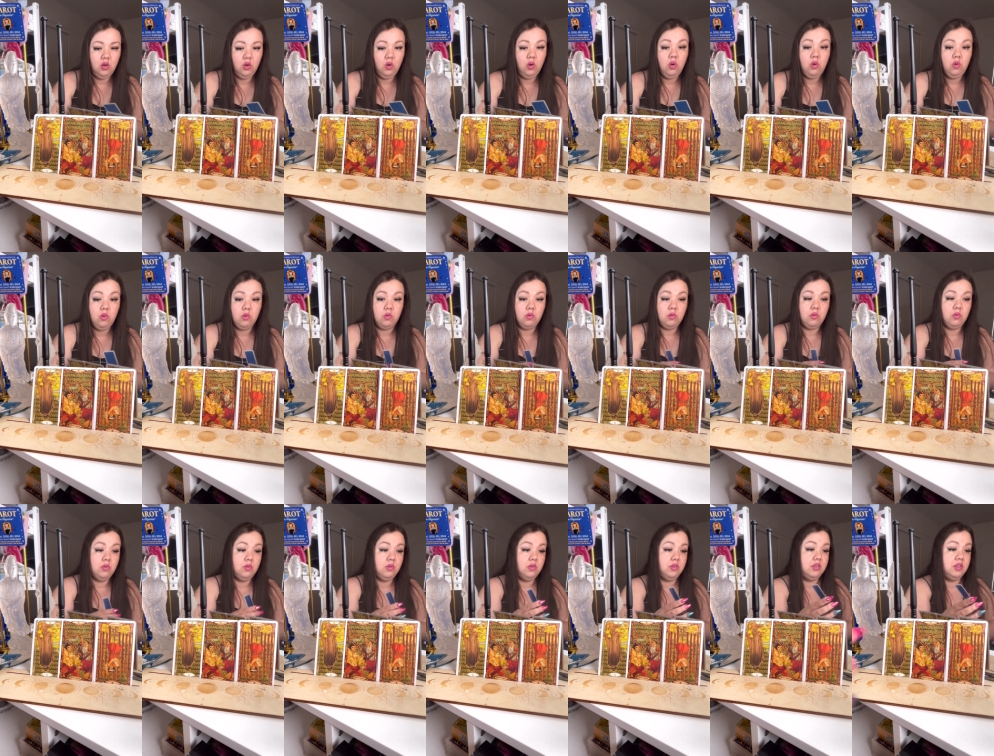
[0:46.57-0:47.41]
Oh,
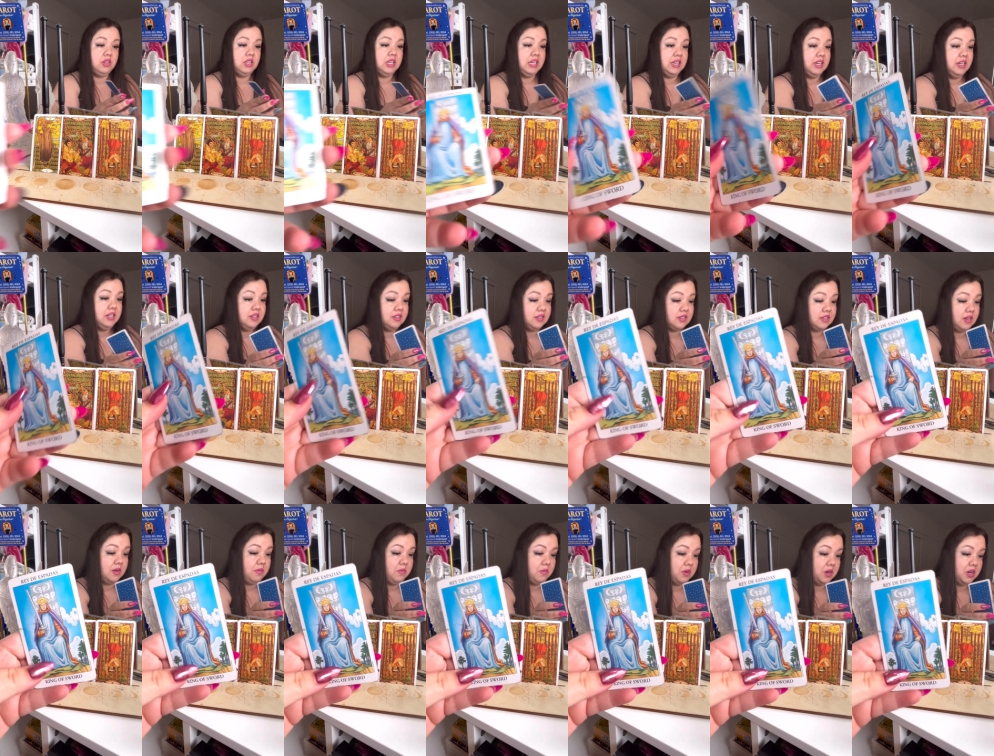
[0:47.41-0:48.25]
it is
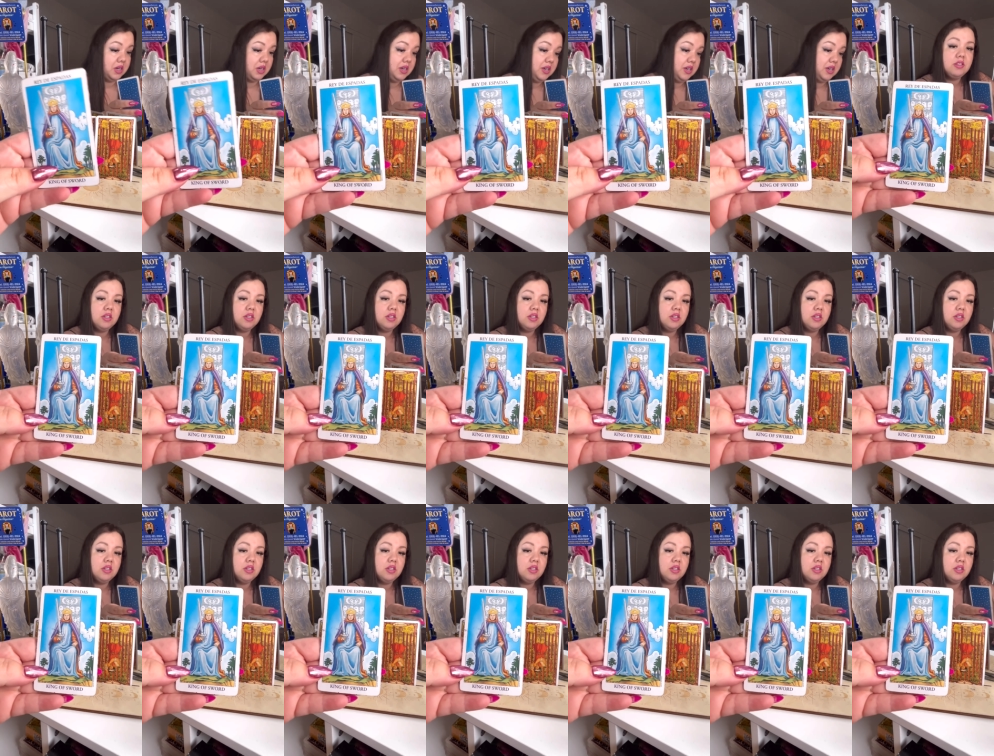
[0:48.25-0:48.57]
someone.